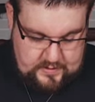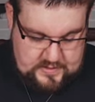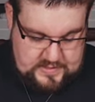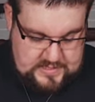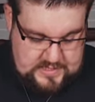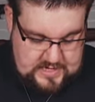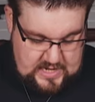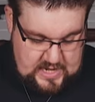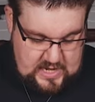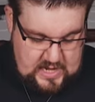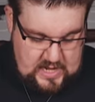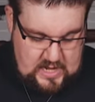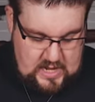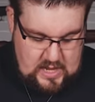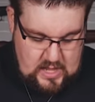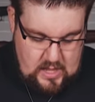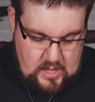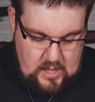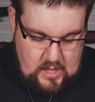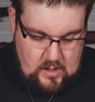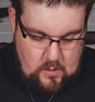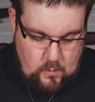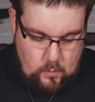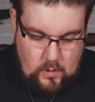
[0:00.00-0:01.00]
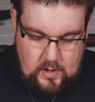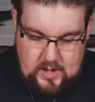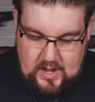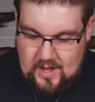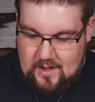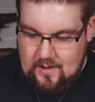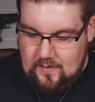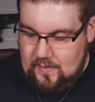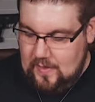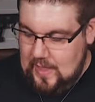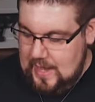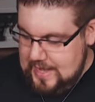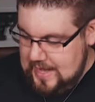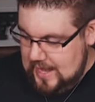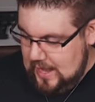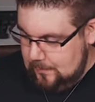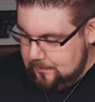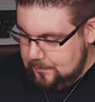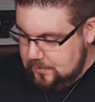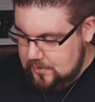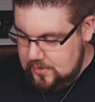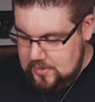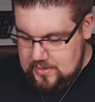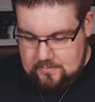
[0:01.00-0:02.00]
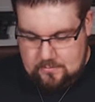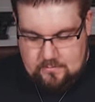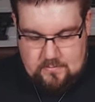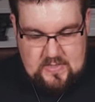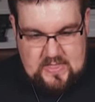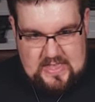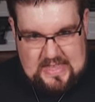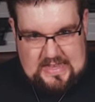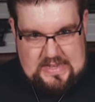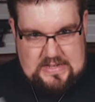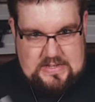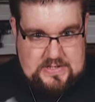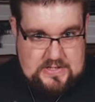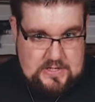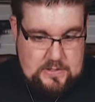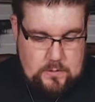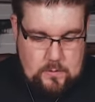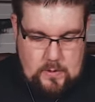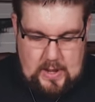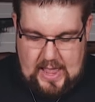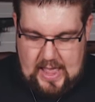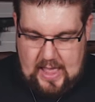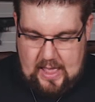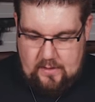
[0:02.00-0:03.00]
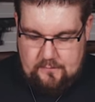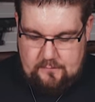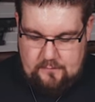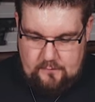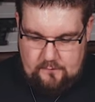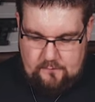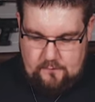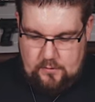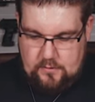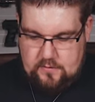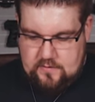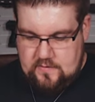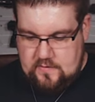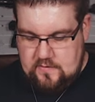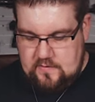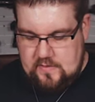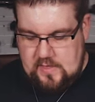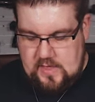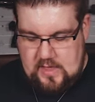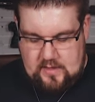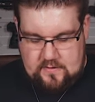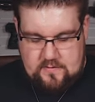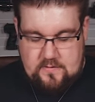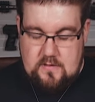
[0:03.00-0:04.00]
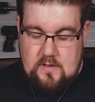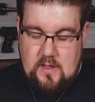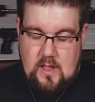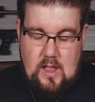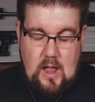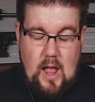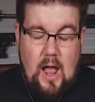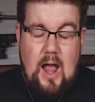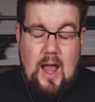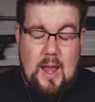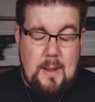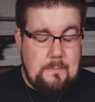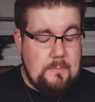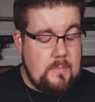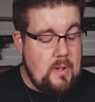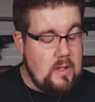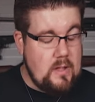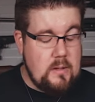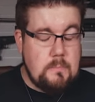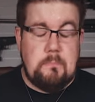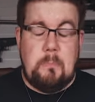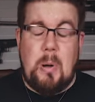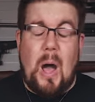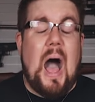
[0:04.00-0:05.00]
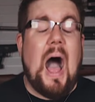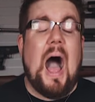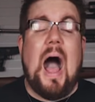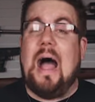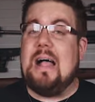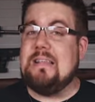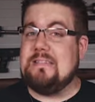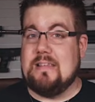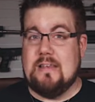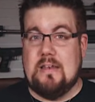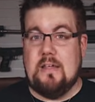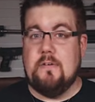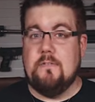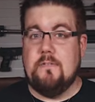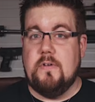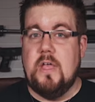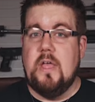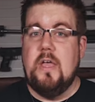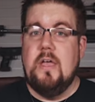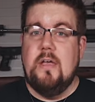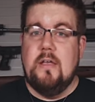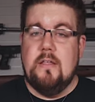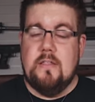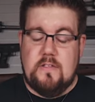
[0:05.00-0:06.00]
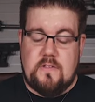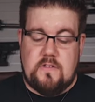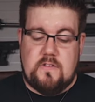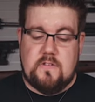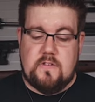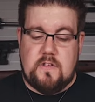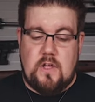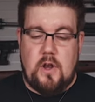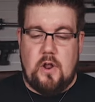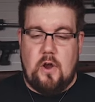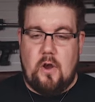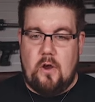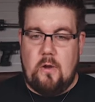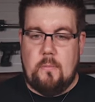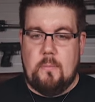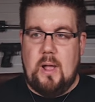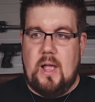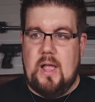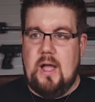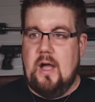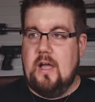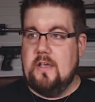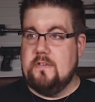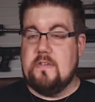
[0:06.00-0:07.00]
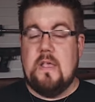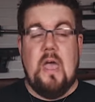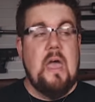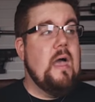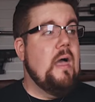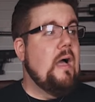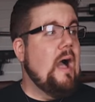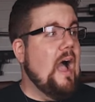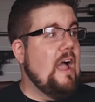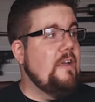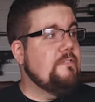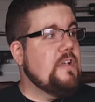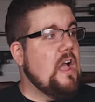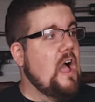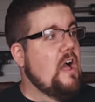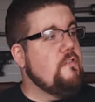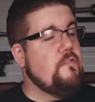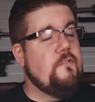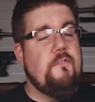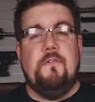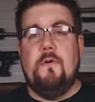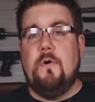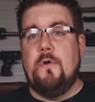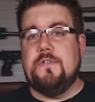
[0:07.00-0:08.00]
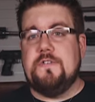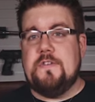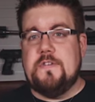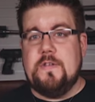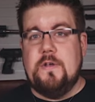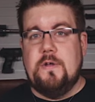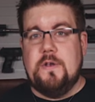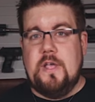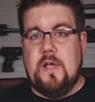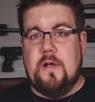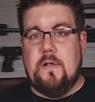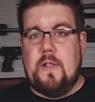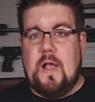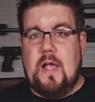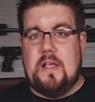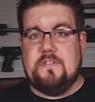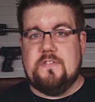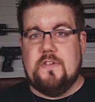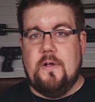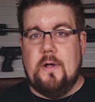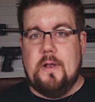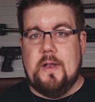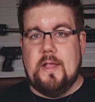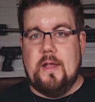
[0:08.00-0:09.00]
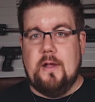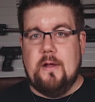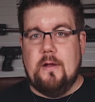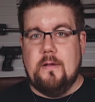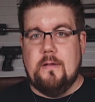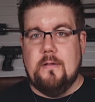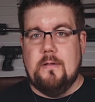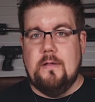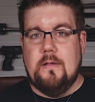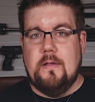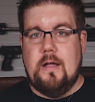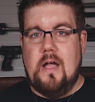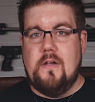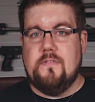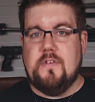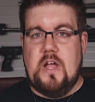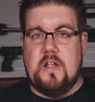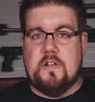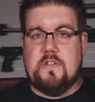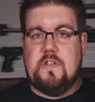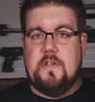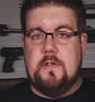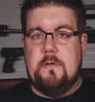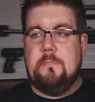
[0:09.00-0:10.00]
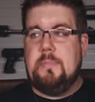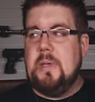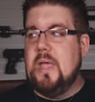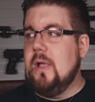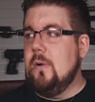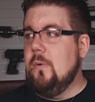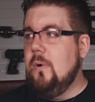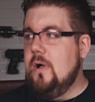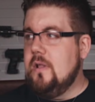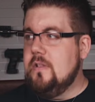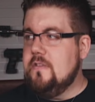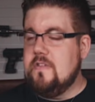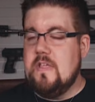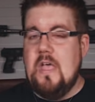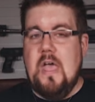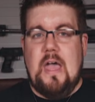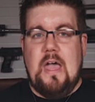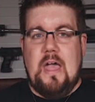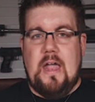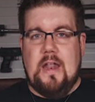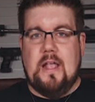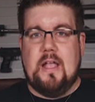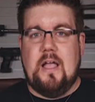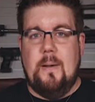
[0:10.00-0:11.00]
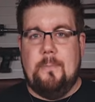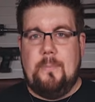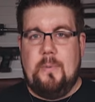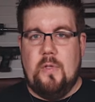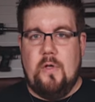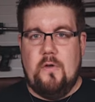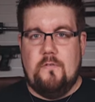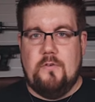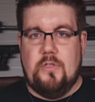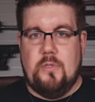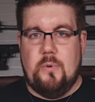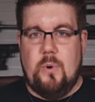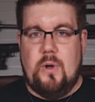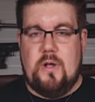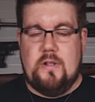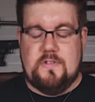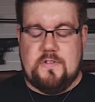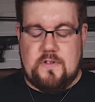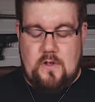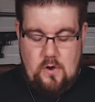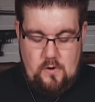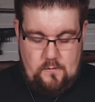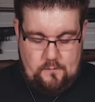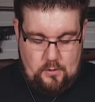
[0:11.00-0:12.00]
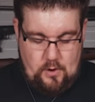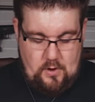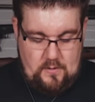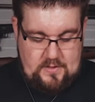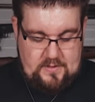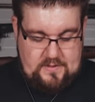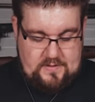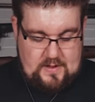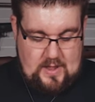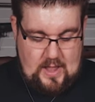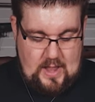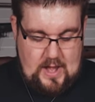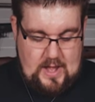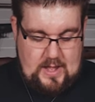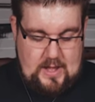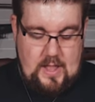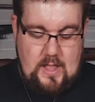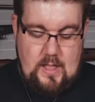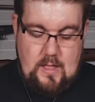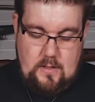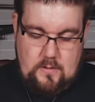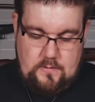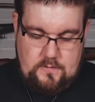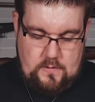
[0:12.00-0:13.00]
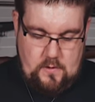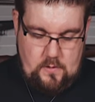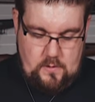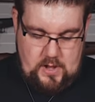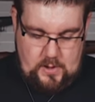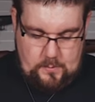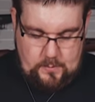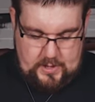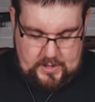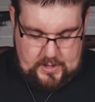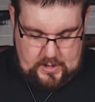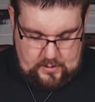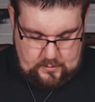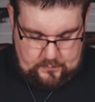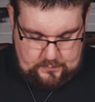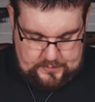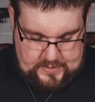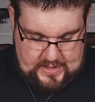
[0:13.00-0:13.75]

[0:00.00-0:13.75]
to see what kind of light output these two have versus this. I'm positive this is going to hurt my eyes. I've got full studio lights on here. I've got two big ones and a couple of the ones over on the side. So here we go.